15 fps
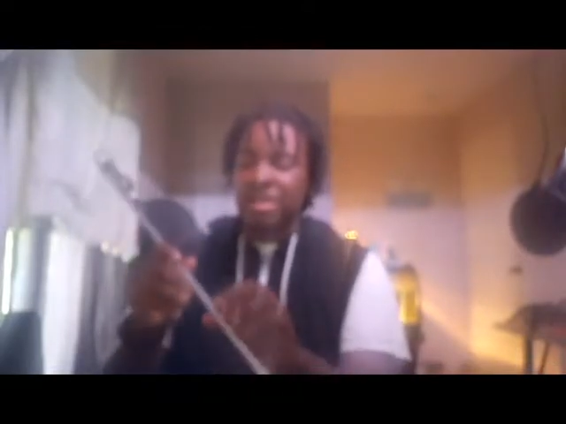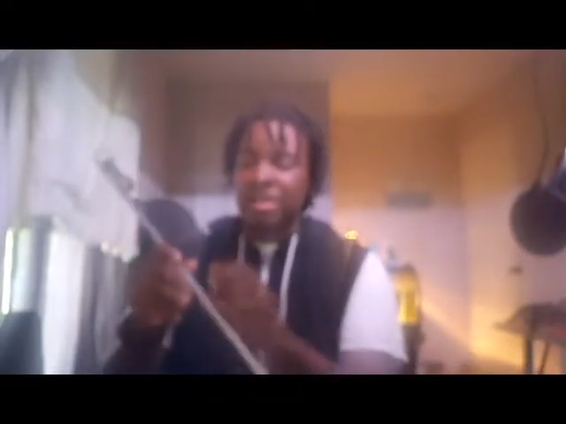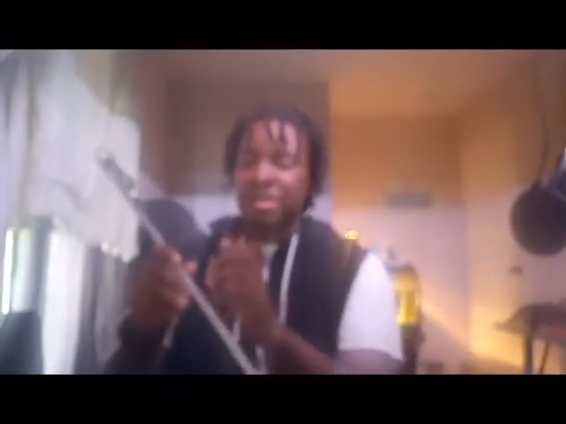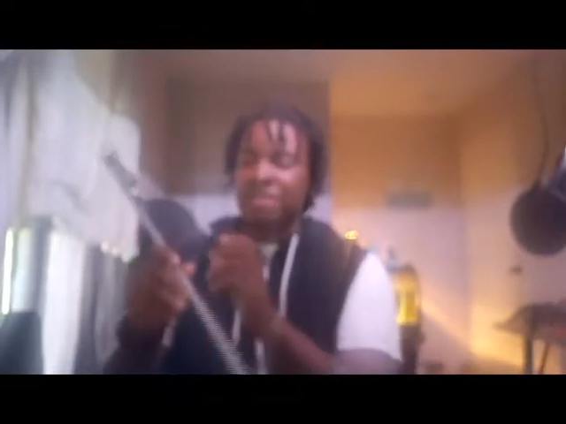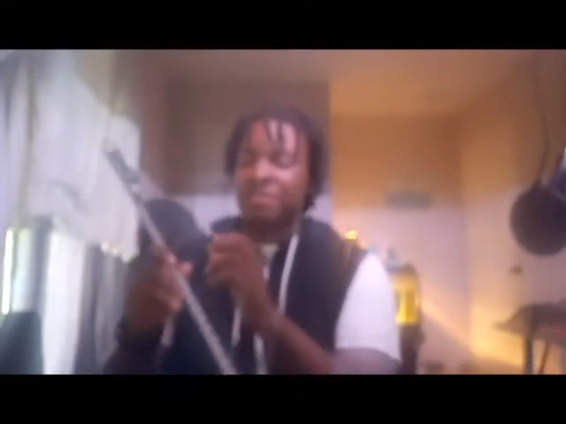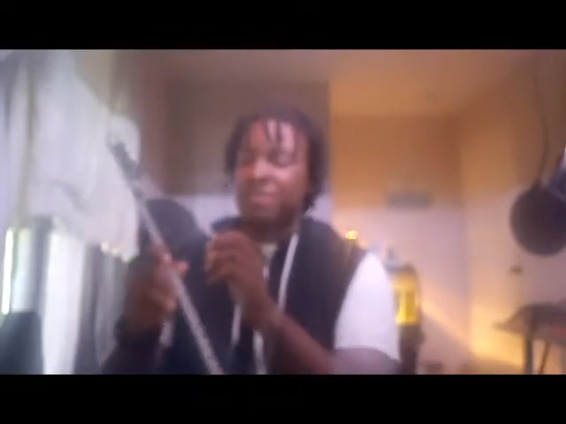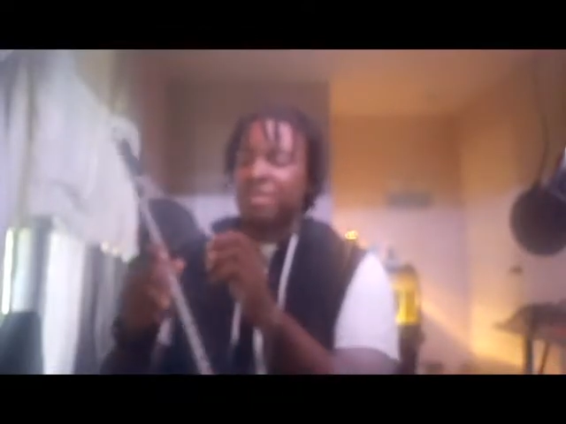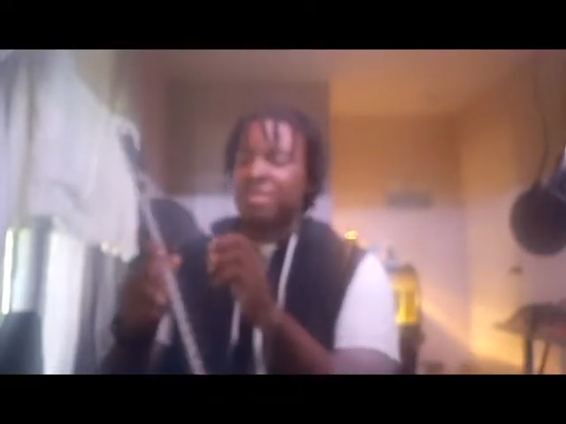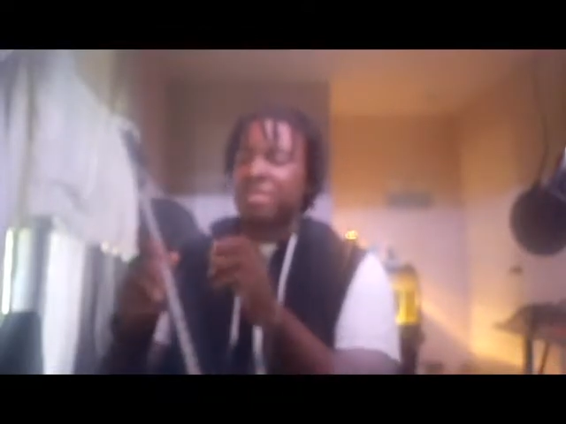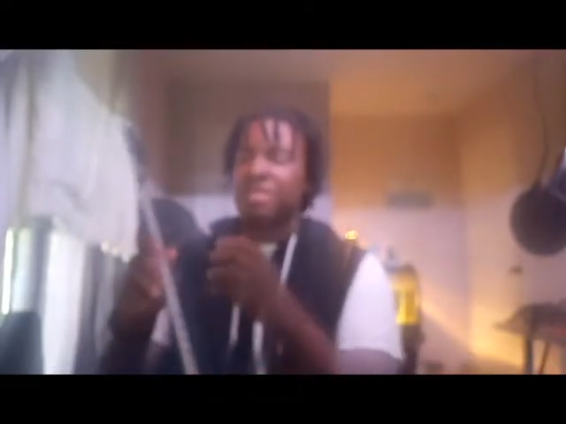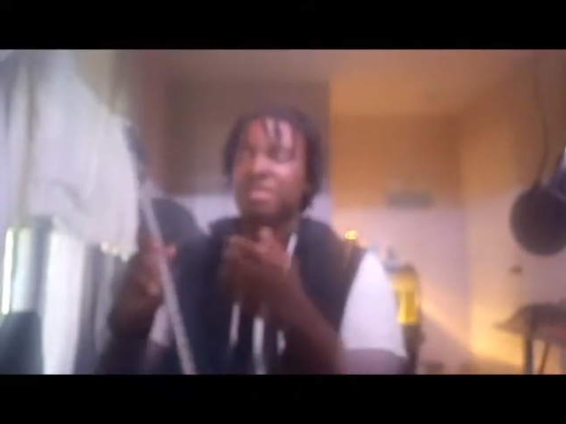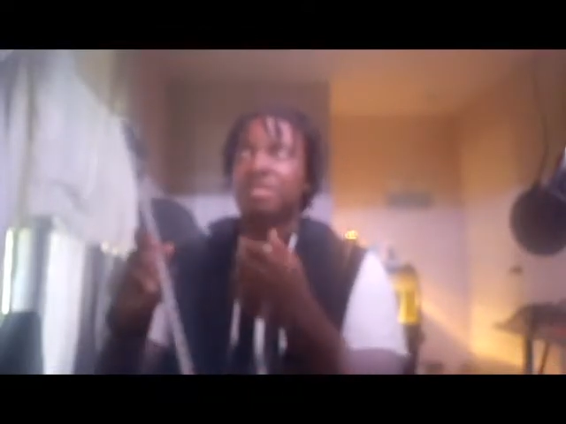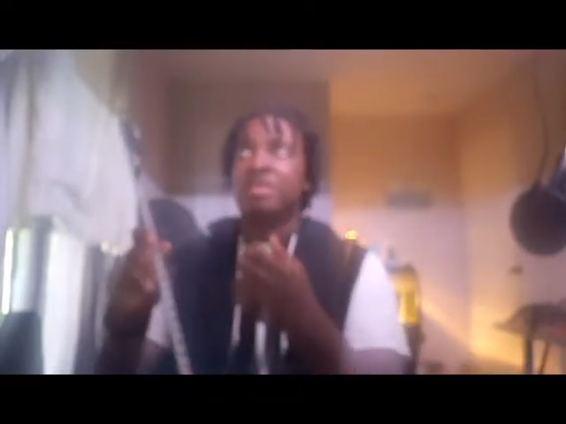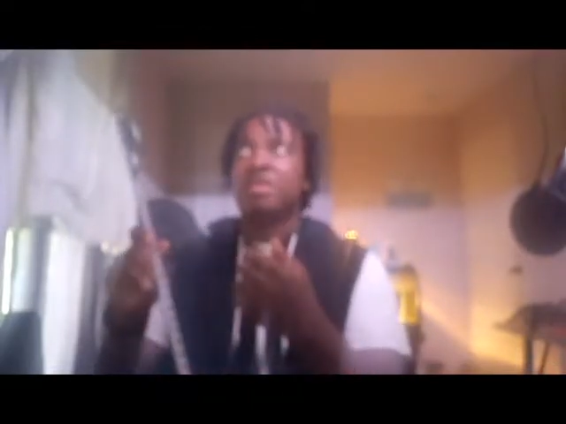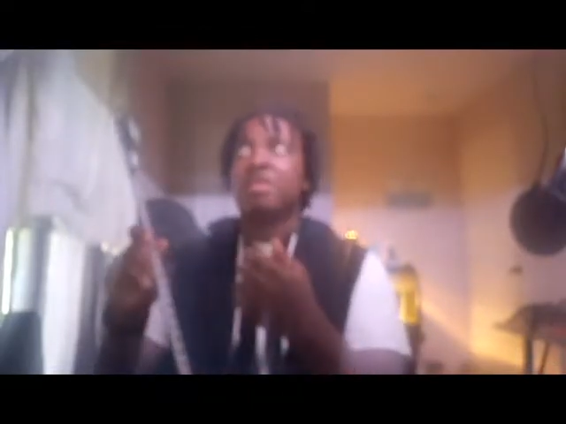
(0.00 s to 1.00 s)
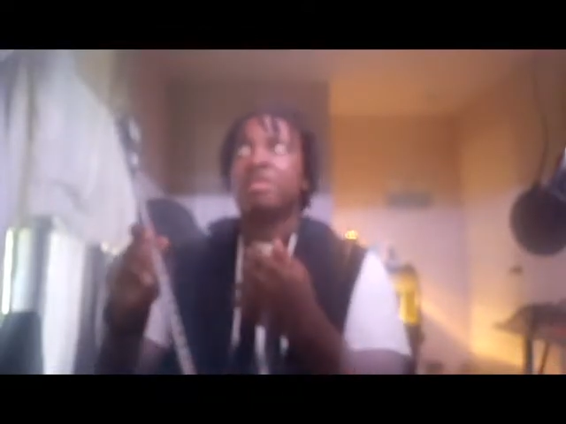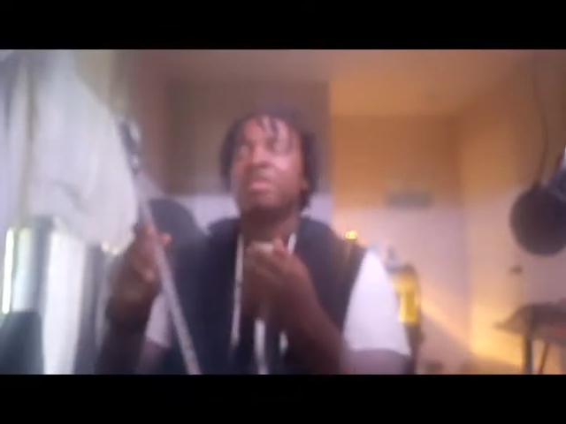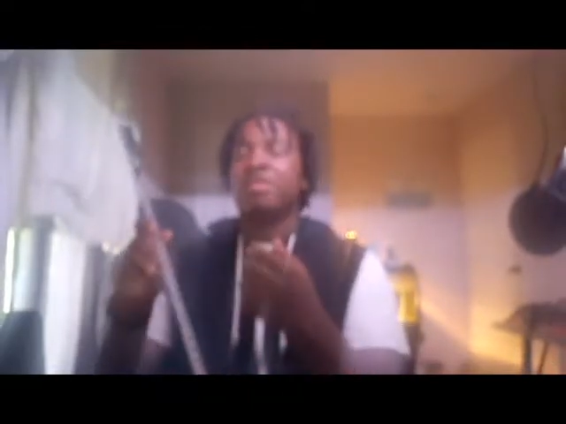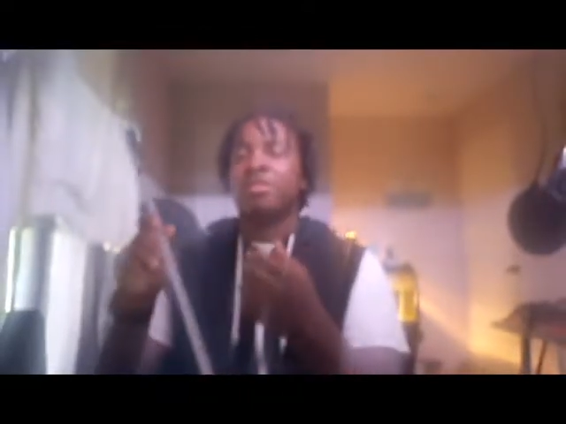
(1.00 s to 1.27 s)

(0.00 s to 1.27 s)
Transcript: I found that the